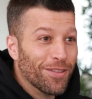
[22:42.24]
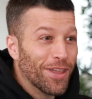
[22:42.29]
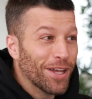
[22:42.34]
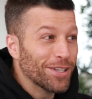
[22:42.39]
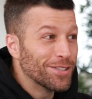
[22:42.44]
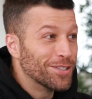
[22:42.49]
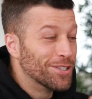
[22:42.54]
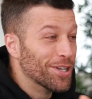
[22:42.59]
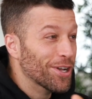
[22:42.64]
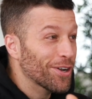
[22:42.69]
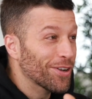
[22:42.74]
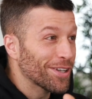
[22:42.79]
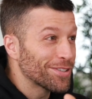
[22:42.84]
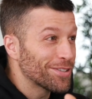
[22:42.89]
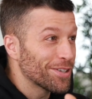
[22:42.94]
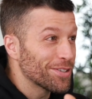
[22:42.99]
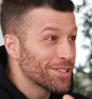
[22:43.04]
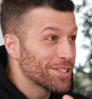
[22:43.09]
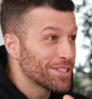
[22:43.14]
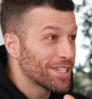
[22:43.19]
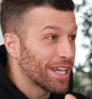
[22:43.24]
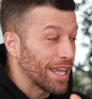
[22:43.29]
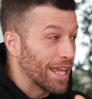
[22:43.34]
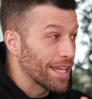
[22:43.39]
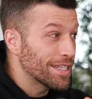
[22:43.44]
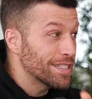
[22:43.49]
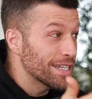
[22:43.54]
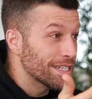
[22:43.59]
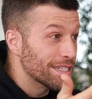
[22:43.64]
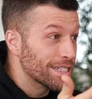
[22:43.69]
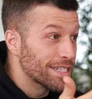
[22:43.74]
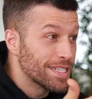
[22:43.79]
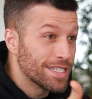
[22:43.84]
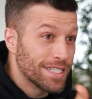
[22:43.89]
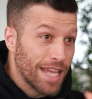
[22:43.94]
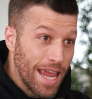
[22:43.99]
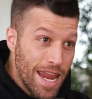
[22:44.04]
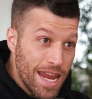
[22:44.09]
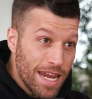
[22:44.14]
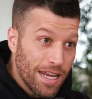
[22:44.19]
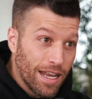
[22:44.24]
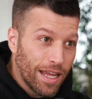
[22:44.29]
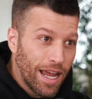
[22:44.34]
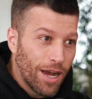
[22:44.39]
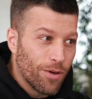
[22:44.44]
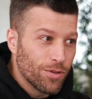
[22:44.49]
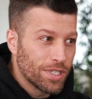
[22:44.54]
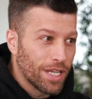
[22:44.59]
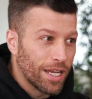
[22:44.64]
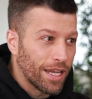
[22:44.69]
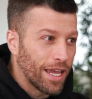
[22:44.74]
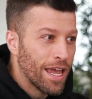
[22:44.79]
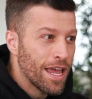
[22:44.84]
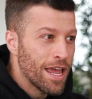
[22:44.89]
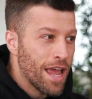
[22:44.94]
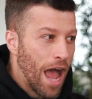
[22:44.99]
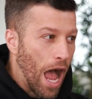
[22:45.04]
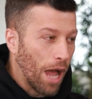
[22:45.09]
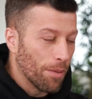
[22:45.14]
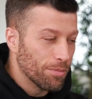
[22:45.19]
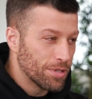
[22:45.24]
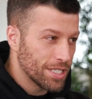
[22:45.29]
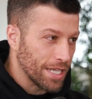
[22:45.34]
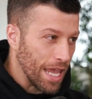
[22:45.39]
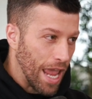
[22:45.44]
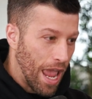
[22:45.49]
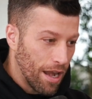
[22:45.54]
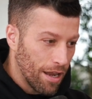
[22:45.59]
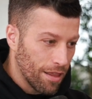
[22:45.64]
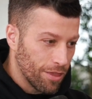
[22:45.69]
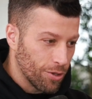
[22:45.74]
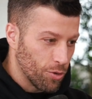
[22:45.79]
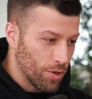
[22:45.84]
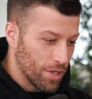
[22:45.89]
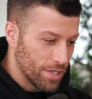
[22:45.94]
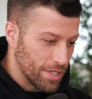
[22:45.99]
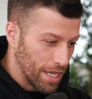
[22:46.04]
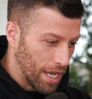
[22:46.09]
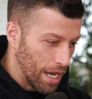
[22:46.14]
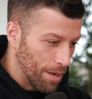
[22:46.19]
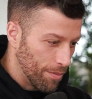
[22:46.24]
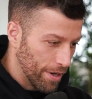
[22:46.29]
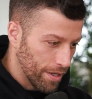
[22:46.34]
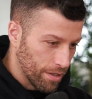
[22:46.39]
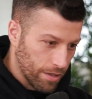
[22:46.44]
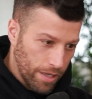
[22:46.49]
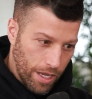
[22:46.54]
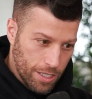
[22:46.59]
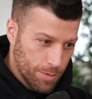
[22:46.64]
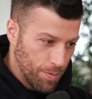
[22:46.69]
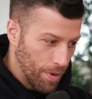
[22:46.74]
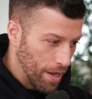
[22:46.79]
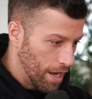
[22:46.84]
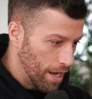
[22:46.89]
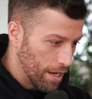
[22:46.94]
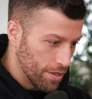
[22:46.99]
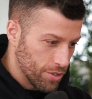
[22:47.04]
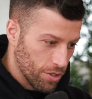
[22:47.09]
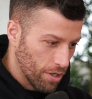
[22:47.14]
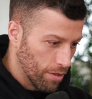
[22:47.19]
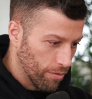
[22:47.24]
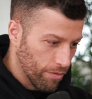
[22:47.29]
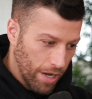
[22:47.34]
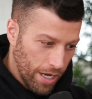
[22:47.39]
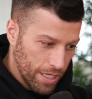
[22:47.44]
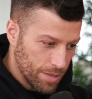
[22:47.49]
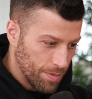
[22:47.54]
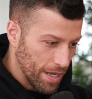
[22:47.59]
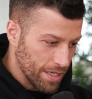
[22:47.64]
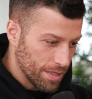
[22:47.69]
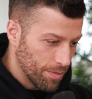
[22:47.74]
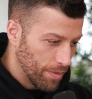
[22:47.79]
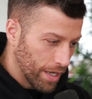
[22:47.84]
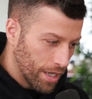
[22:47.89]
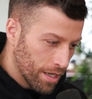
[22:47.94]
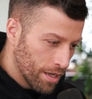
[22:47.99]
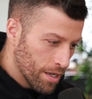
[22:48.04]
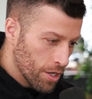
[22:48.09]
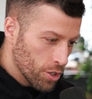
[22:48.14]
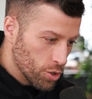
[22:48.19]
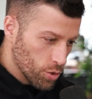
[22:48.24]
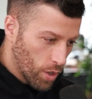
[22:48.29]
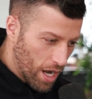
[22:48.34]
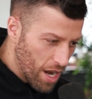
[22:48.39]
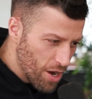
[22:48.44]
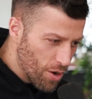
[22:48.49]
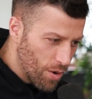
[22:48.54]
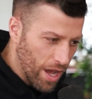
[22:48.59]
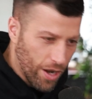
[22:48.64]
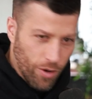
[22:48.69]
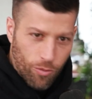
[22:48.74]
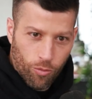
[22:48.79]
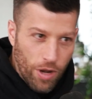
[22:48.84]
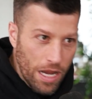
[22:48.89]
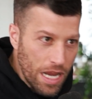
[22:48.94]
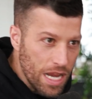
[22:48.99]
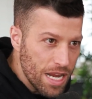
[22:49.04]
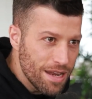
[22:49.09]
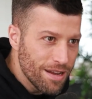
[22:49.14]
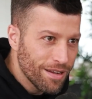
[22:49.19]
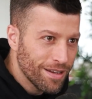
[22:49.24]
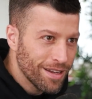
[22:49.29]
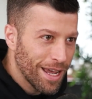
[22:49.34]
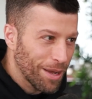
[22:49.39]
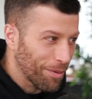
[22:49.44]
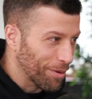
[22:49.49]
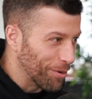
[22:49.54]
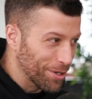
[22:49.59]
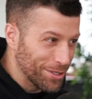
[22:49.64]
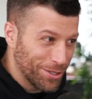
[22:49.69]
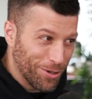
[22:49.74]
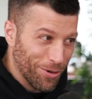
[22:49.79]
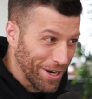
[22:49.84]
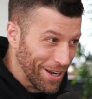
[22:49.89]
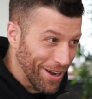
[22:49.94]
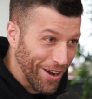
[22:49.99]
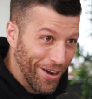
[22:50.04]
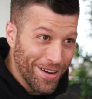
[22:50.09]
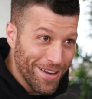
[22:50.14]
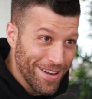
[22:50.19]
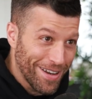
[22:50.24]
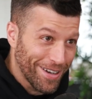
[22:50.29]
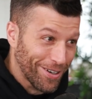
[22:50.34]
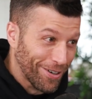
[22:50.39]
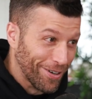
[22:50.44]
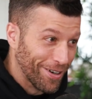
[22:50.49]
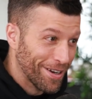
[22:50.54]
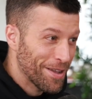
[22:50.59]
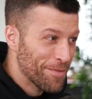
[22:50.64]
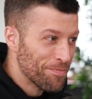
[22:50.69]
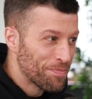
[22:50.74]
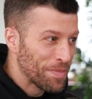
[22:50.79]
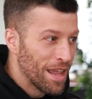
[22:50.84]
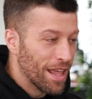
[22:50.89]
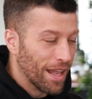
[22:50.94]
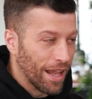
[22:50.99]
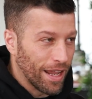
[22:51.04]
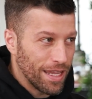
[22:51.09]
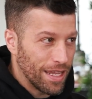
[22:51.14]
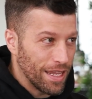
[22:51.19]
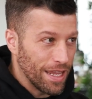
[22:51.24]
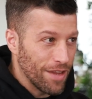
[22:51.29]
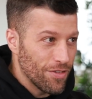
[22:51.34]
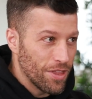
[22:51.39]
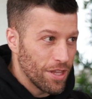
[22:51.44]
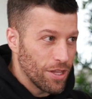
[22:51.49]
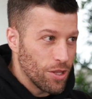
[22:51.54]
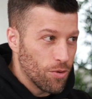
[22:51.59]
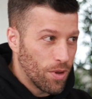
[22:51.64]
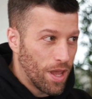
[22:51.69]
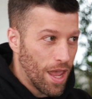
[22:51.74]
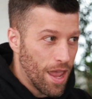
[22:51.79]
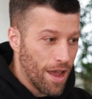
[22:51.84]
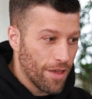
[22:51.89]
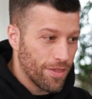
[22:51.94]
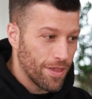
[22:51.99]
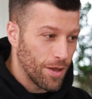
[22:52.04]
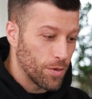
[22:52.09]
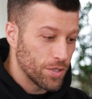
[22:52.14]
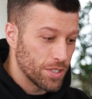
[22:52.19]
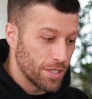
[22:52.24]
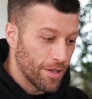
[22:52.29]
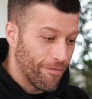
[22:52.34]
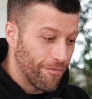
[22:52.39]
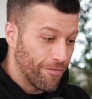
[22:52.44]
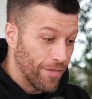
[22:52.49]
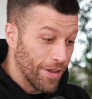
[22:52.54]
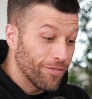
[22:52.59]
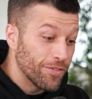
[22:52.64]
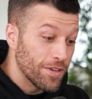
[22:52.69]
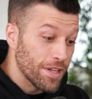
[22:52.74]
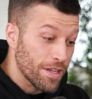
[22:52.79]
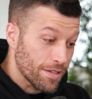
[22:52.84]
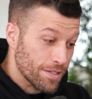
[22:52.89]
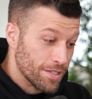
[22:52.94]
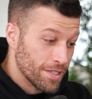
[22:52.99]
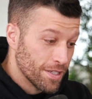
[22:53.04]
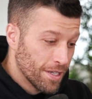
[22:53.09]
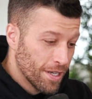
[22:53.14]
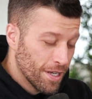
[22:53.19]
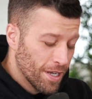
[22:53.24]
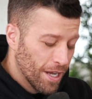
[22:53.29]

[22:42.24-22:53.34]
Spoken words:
That's so it's just it's insane. I'm scanning through this thing and I'm like, next page. I'm like, do I not know how to read? Like, what's going on here? Even the UK, I think, was in the 50s.